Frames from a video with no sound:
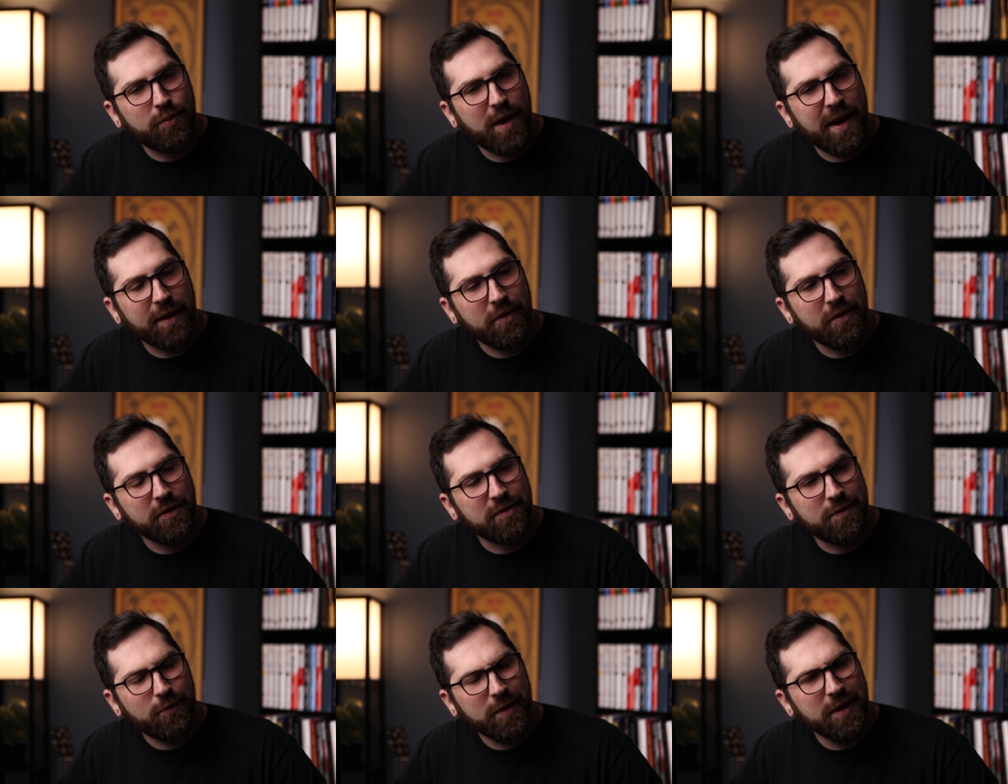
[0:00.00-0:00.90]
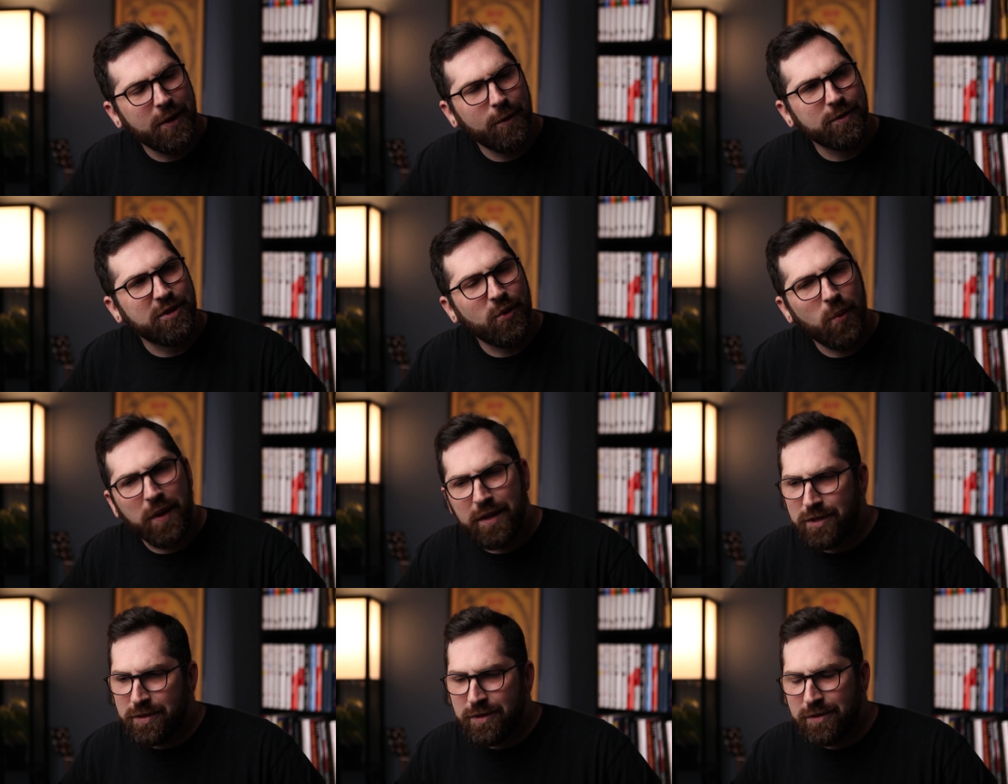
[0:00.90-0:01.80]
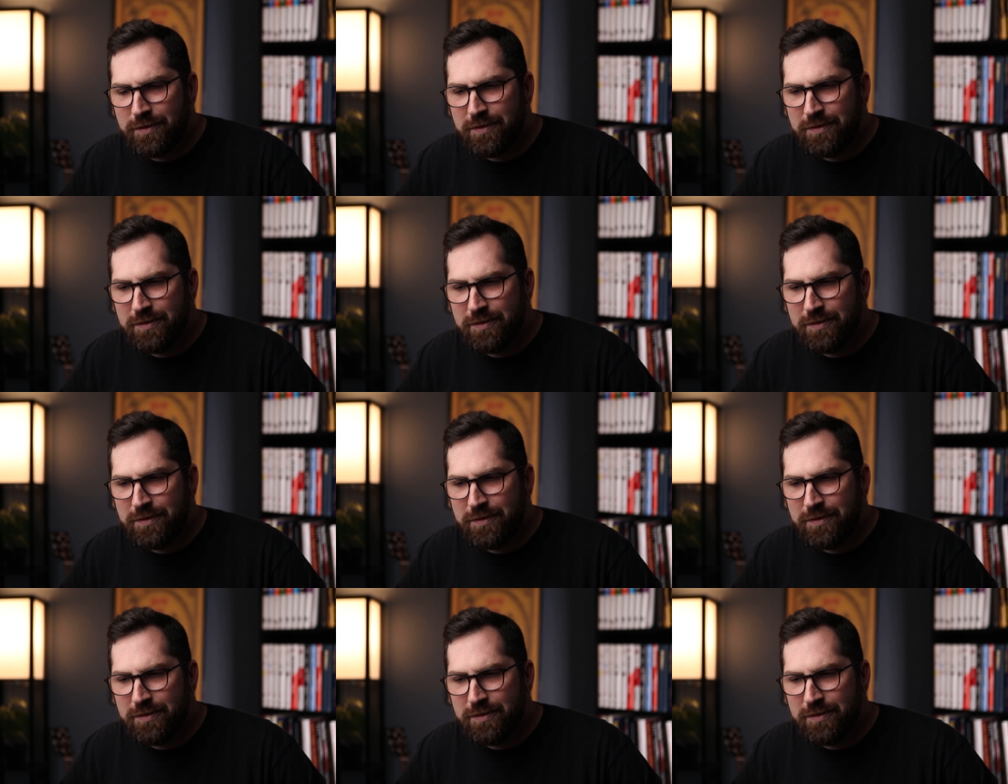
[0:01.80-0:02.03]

practice, it really goes to waste.